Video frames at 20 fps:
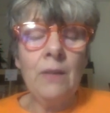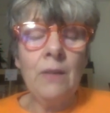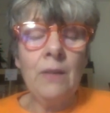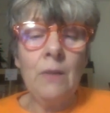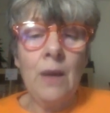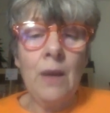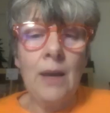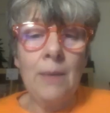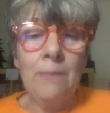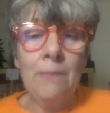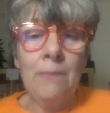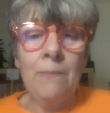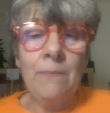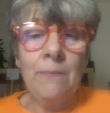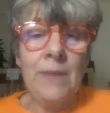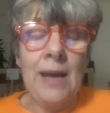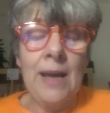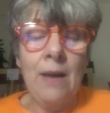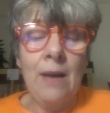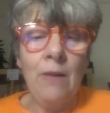I've
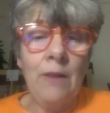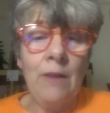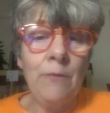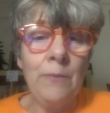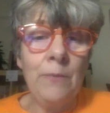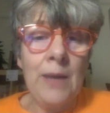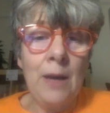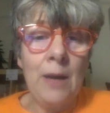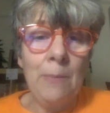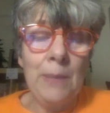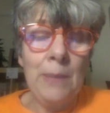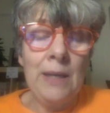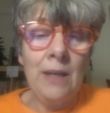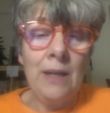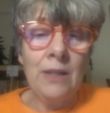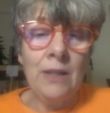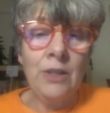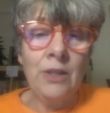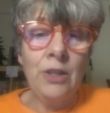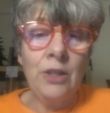now been
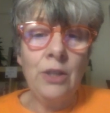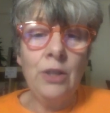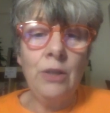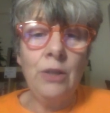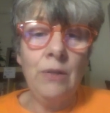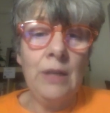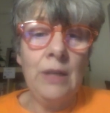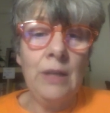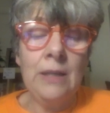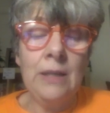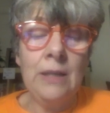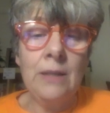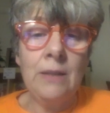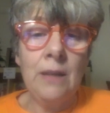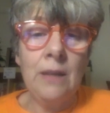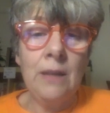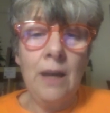asked to do these